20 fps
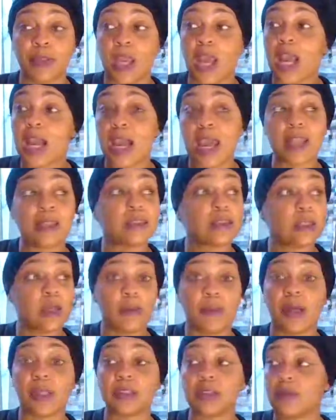I had to
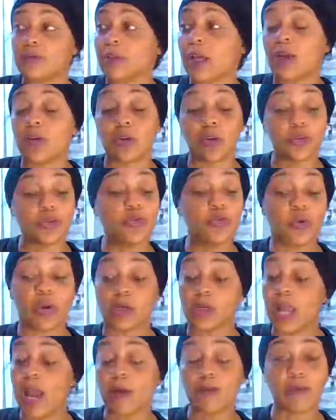tell myself that, girl, you are
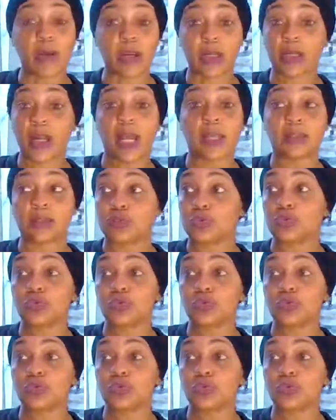not recognizing